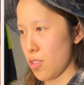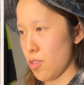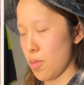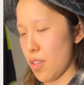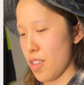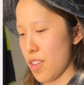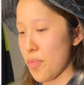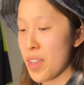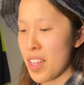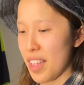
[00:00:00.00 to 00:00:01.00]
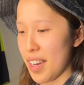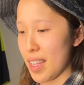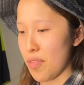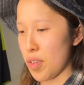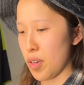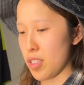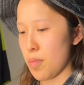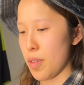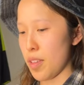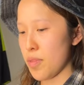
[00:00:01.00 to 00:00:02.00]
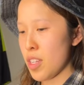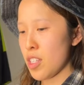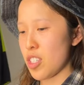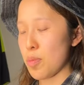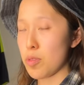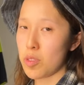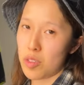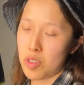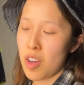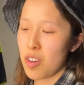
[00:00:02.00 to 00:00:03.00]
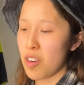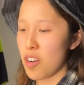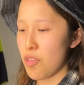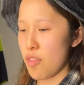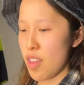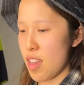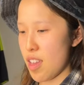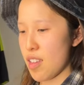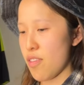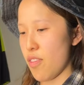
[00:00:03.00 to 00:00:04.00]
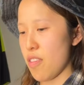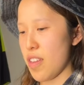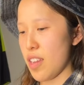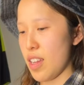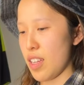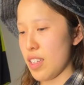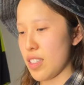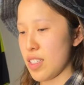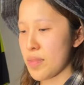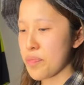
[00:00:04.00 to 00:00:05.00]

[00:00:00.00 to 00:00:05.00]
zoom, there you go. Letting that focus a bit. Shibuzo's Koffing, very nice.